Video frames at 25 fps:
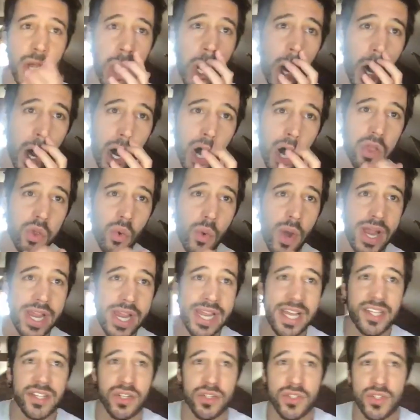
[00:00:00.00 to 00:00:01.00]
all the way
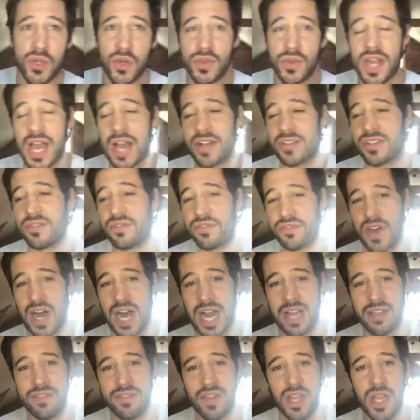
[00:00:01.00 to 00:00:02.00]
until
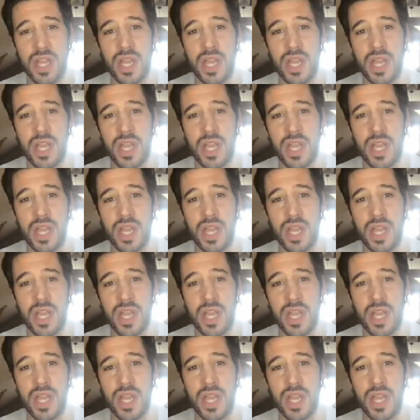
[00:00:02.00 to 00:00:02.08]
2005,